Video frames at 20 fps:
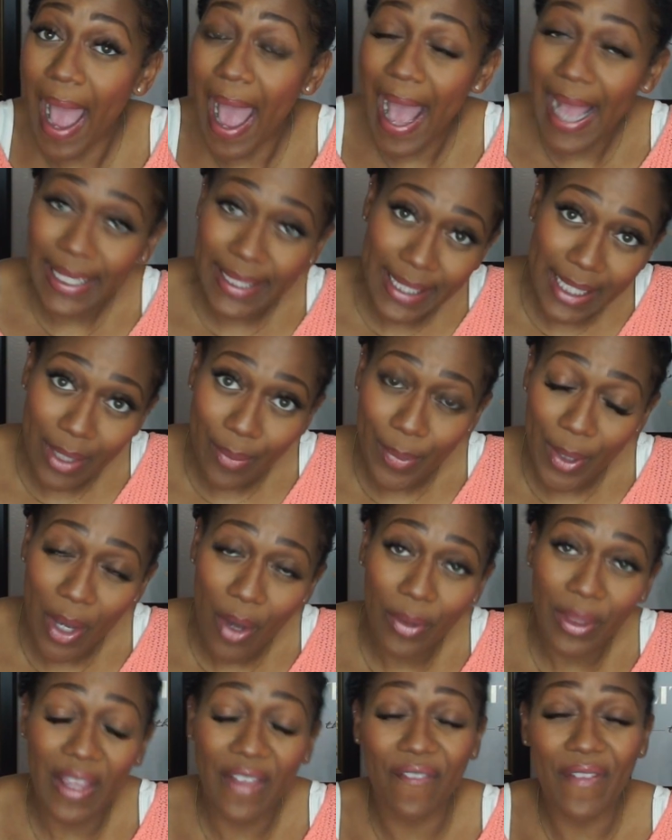I did
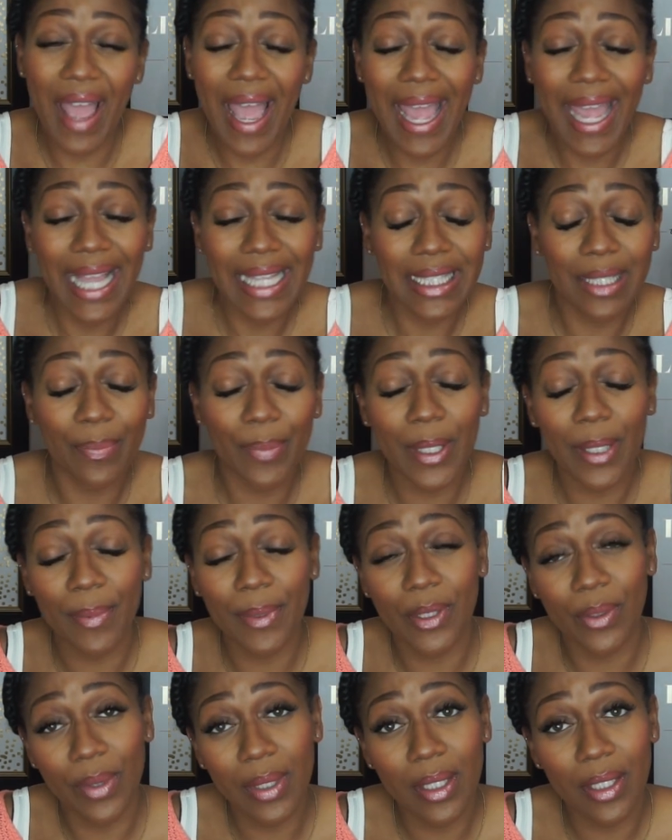both. If I had to pick
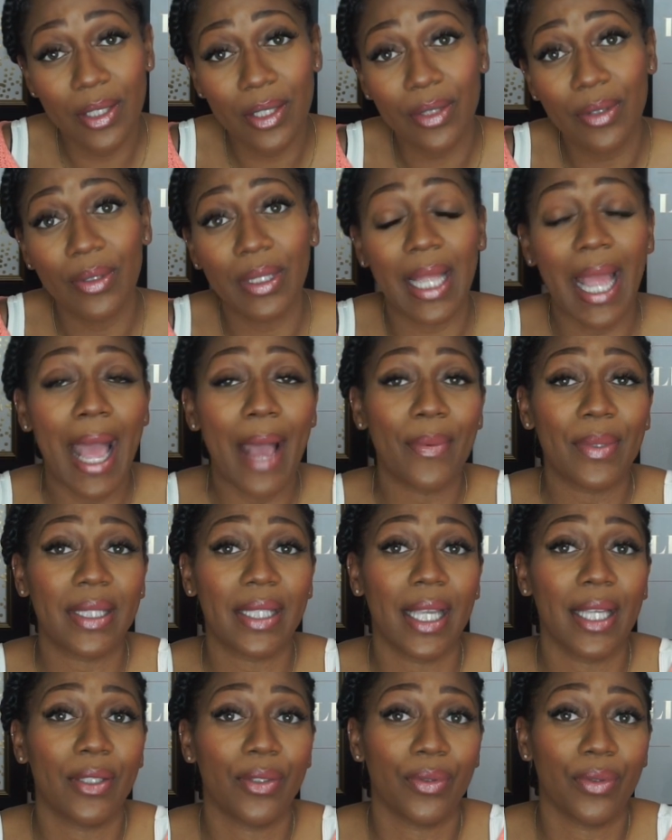between the two, then I would
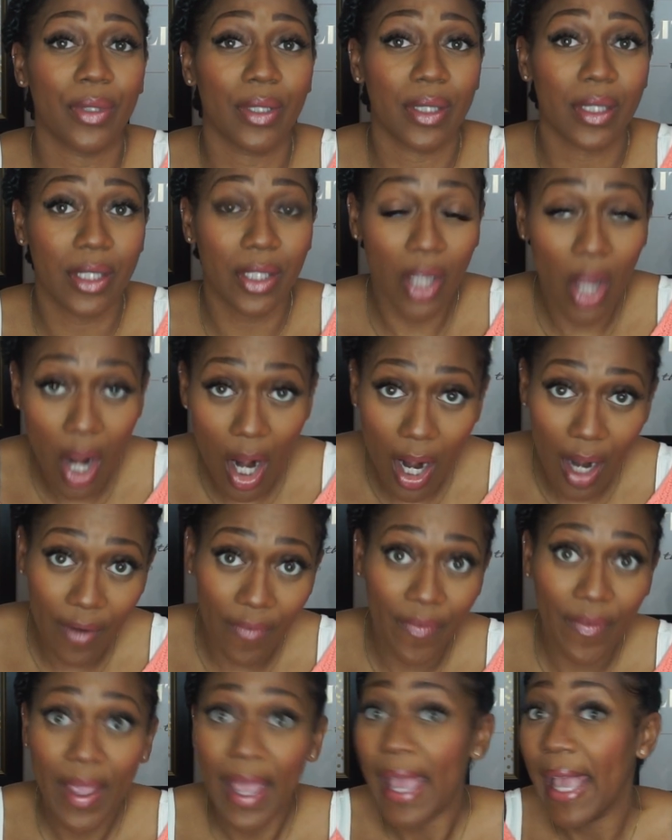say do the
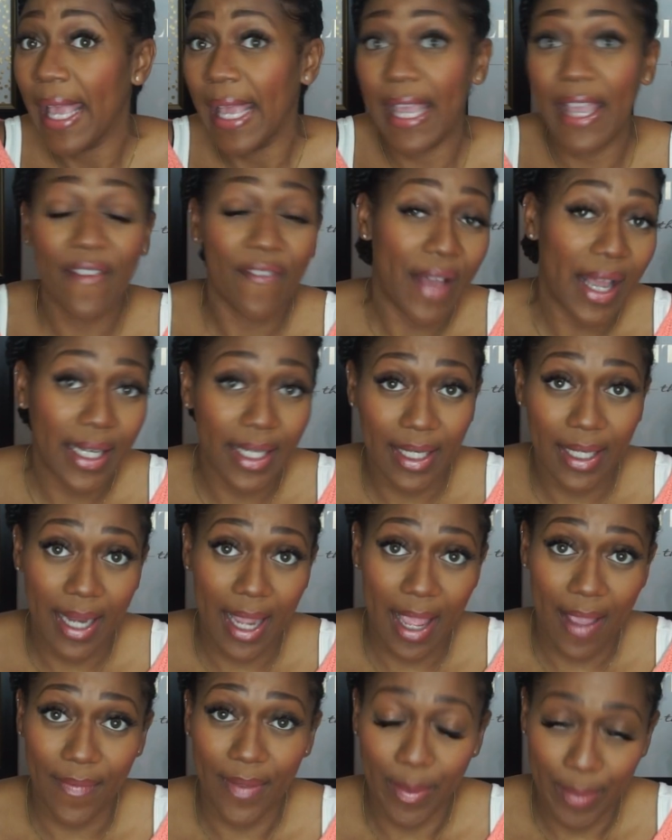scarf if I didn't
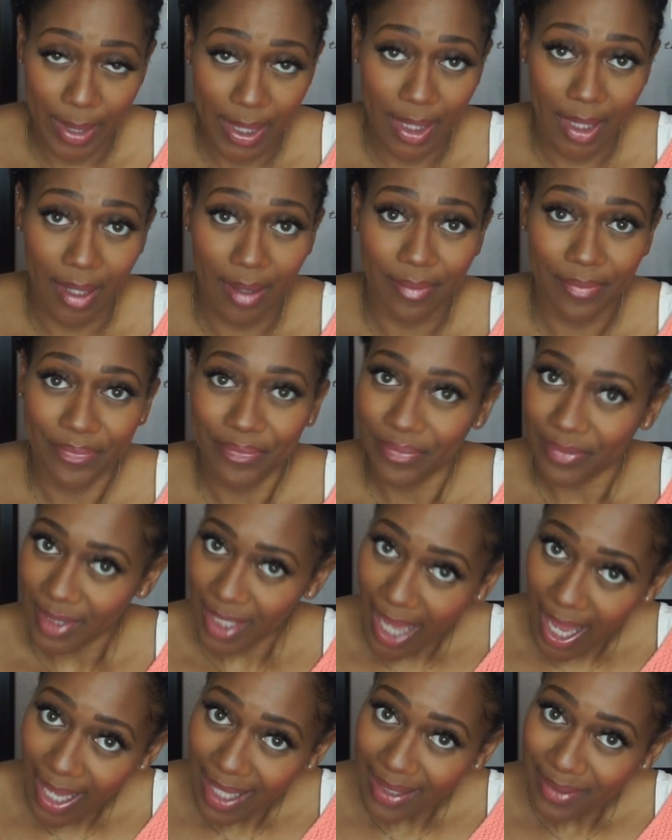have the bonnet. Okay.